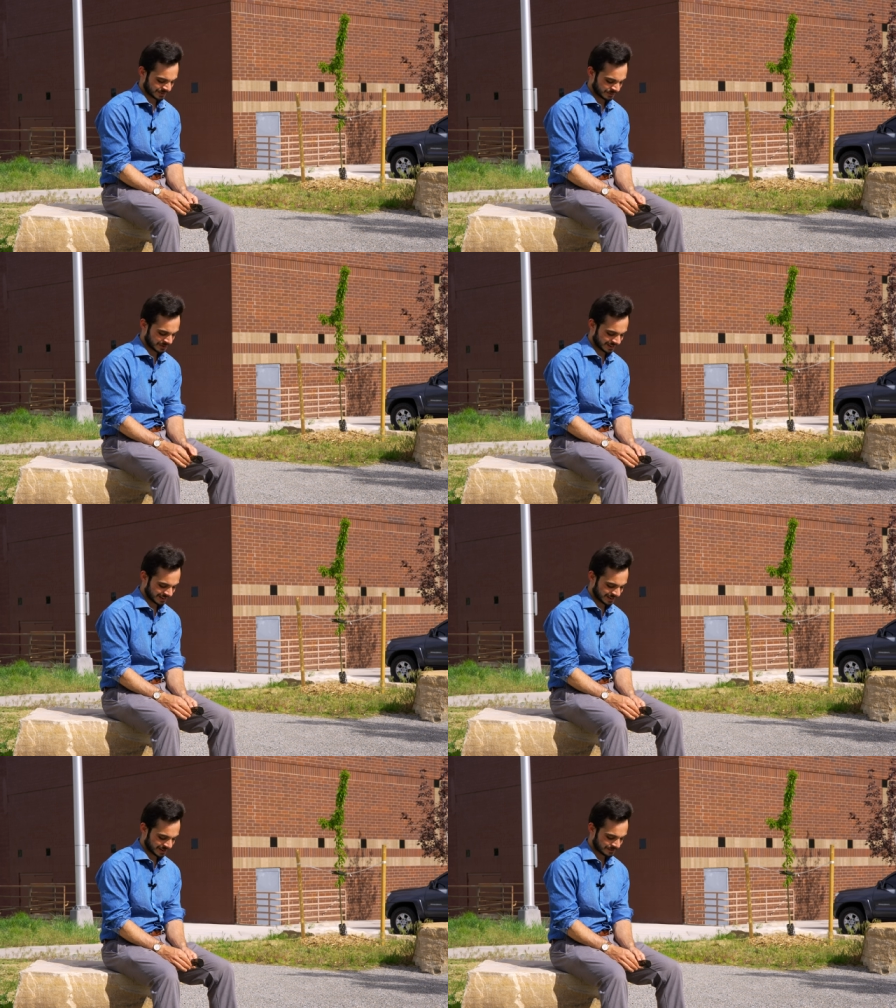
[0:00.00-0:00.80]
Well,
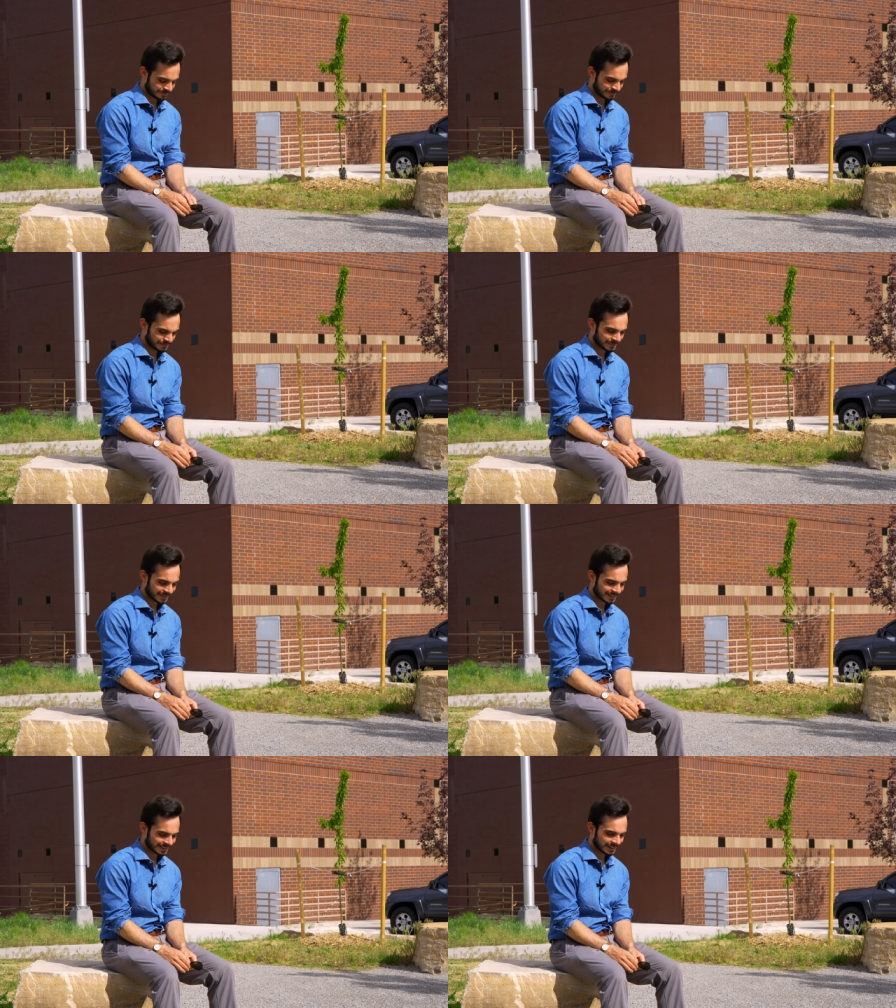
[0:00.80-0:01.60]
uh,
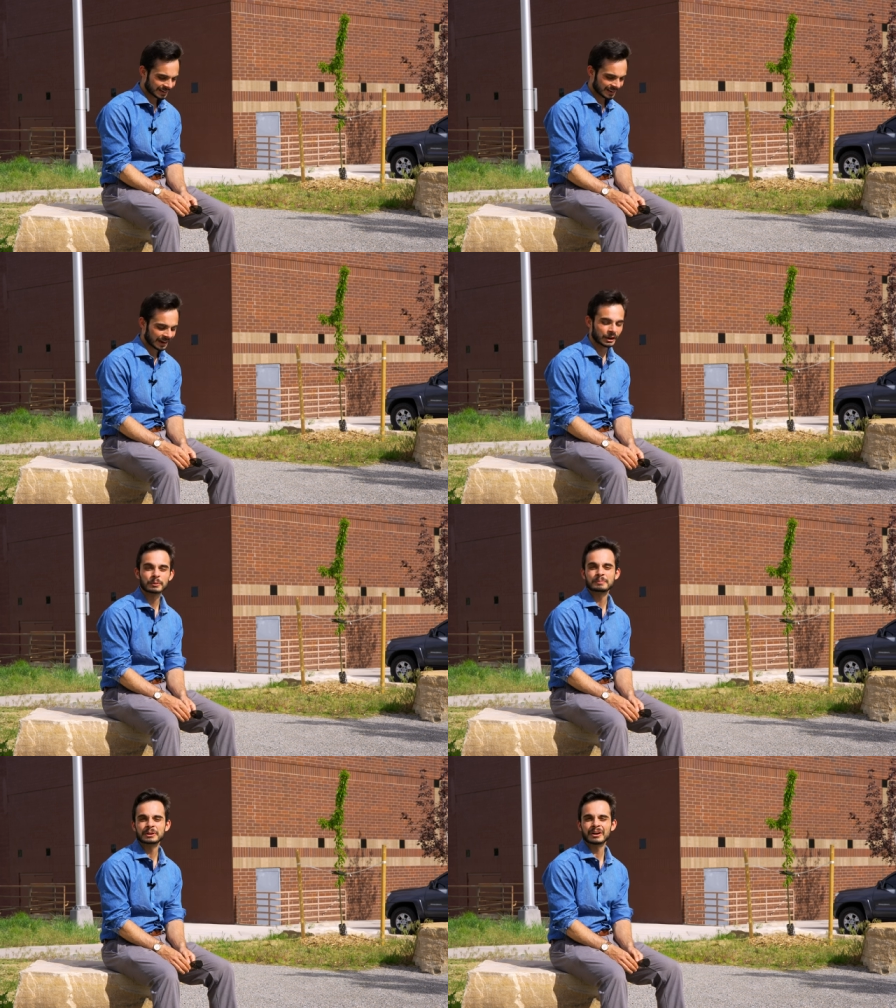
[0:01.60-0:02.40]
I
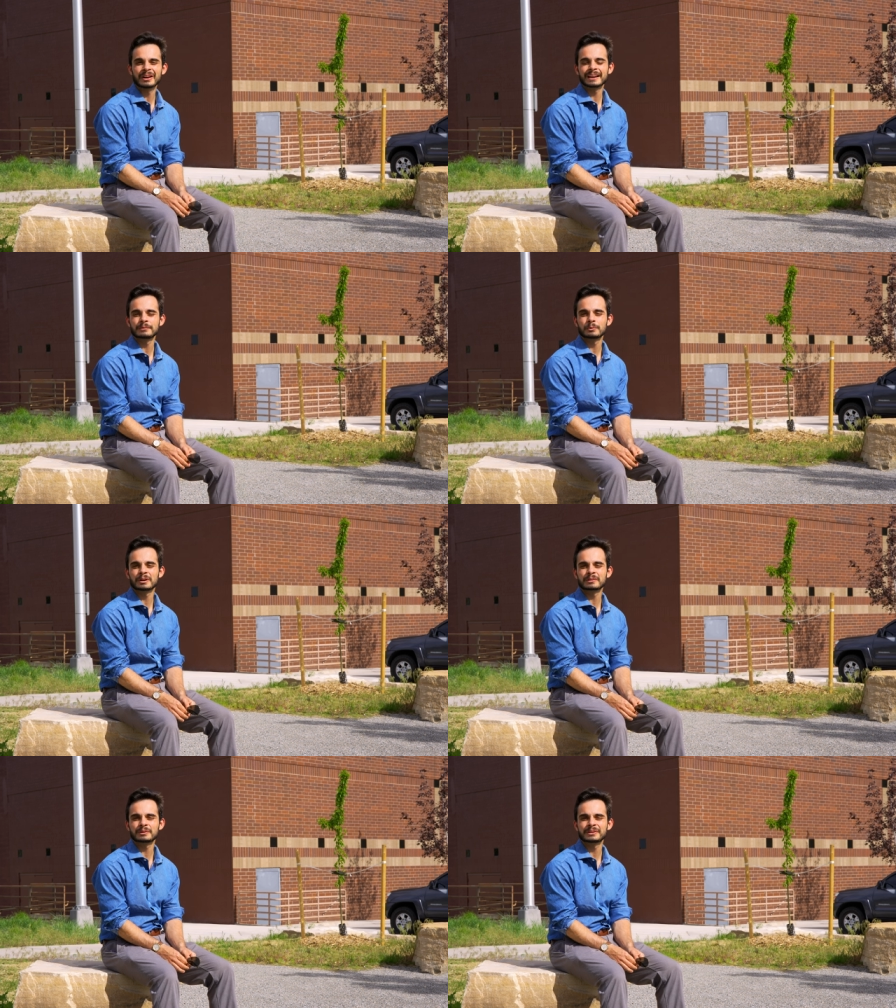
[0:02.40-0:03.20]
hope you all have a
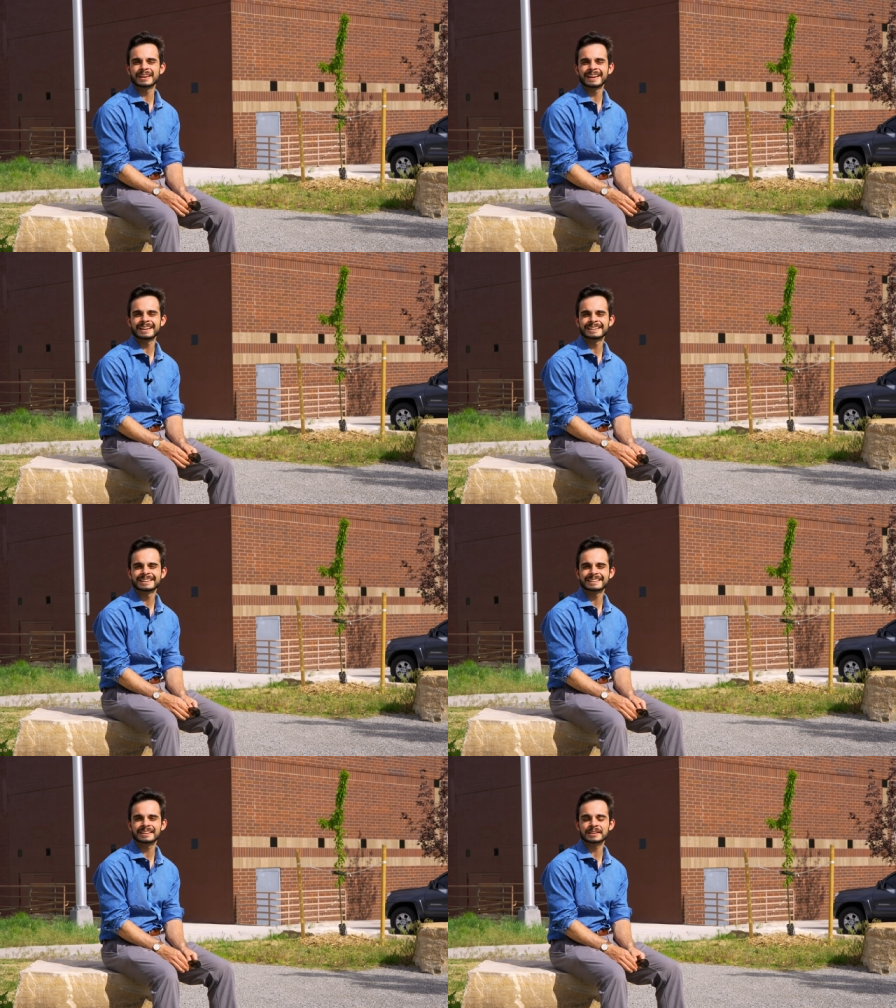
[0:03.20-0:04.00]
wonderful day.
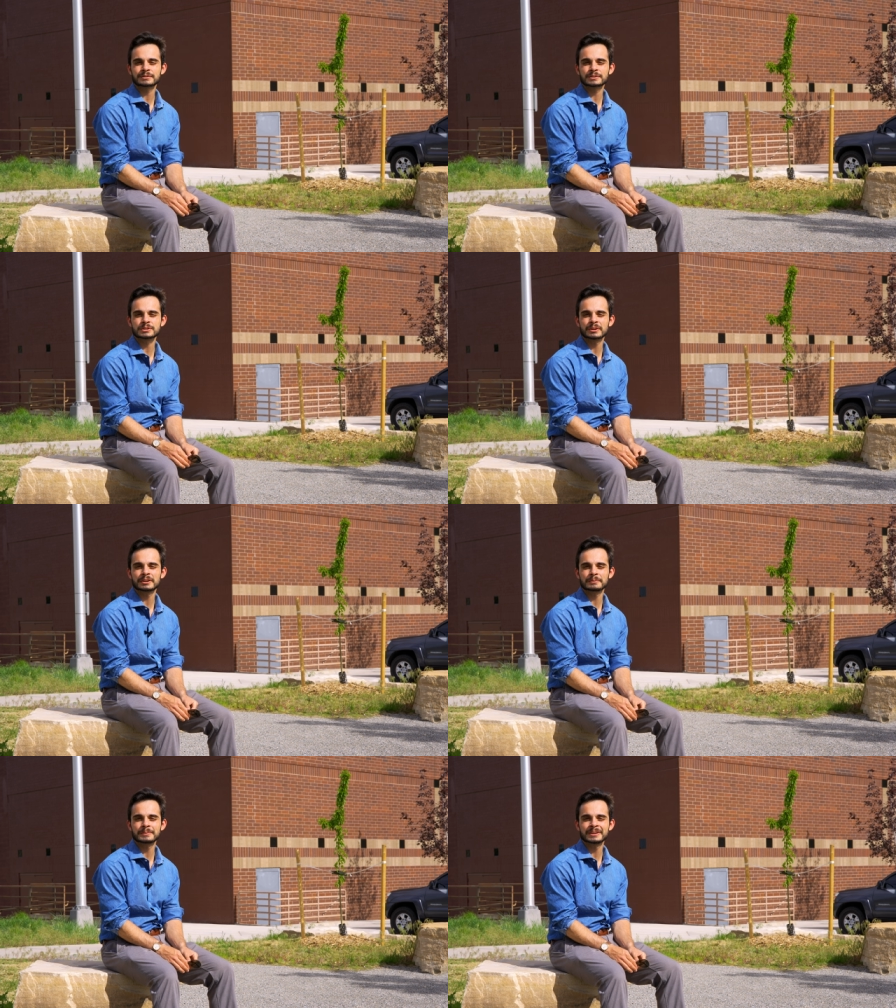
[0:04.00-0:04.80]
Thanks for
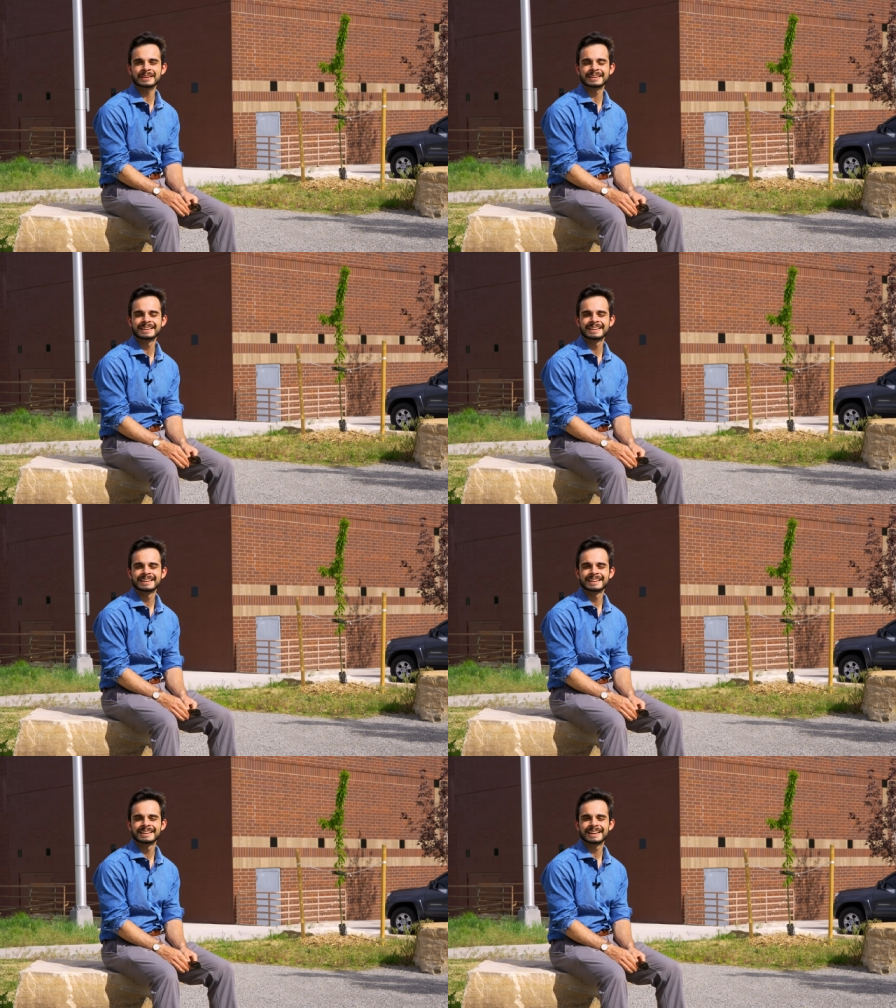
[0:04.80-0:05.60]
joining me,
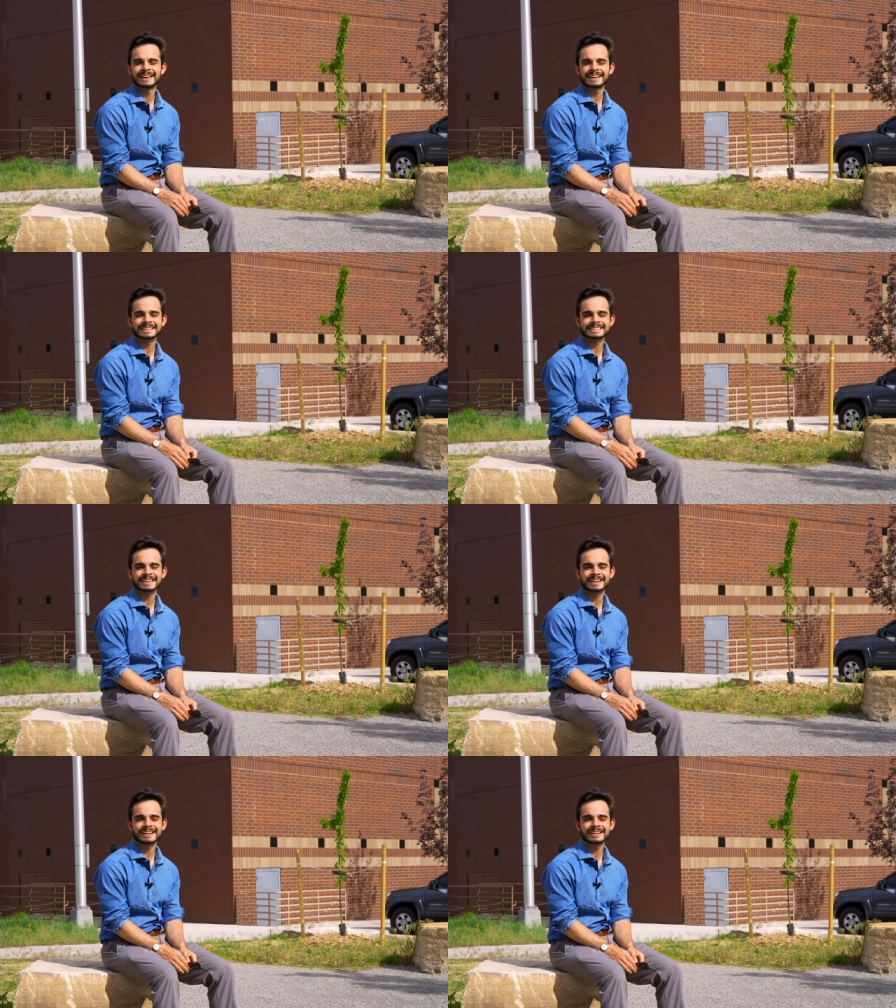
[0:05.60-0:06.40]
and
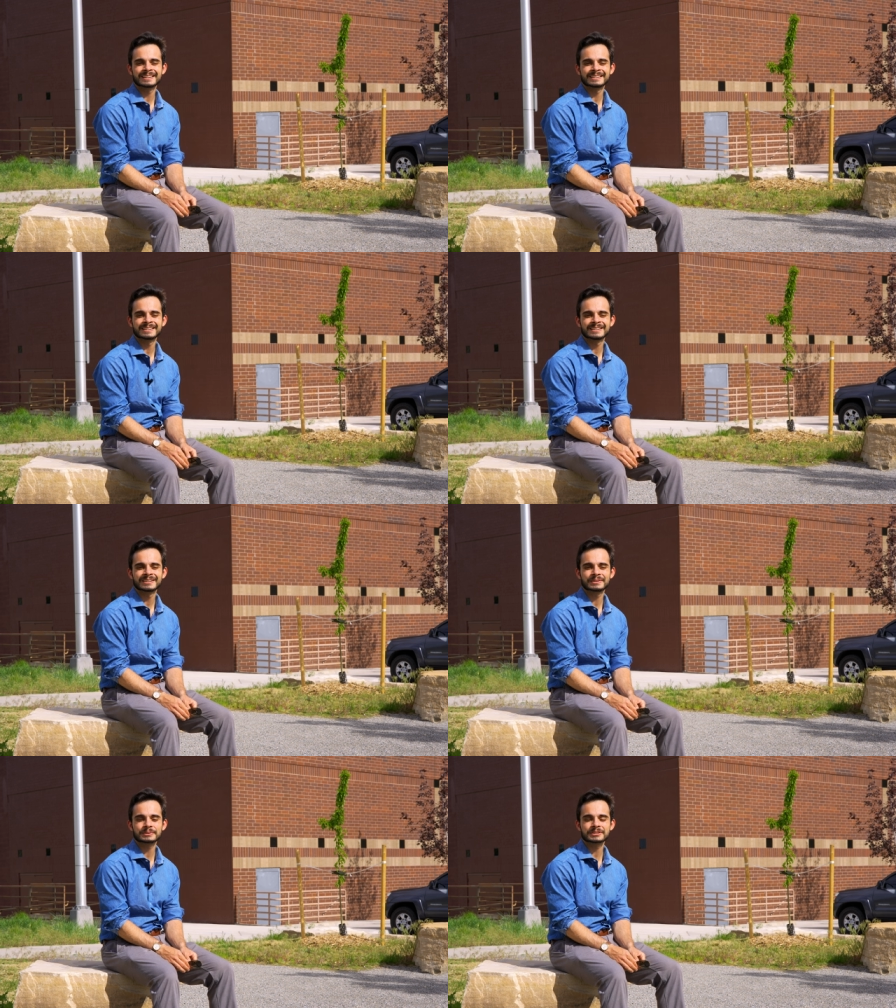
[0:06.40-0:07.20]
I
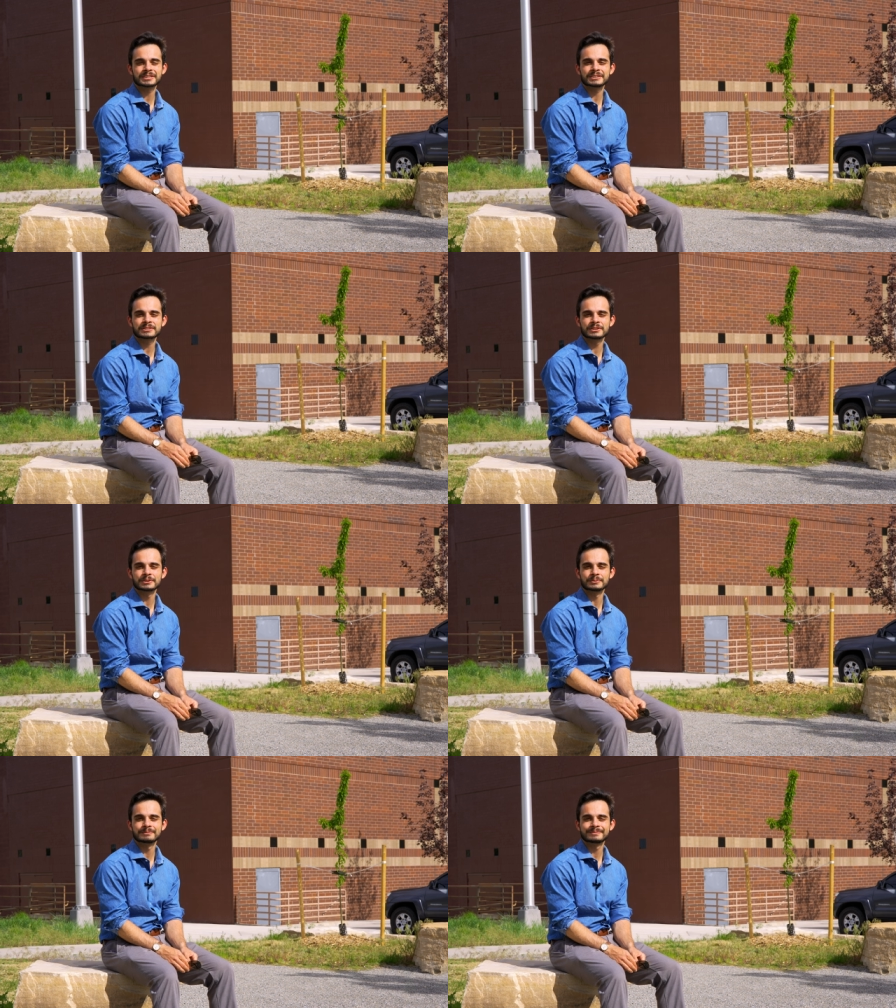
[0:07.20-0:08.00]
will see you soon.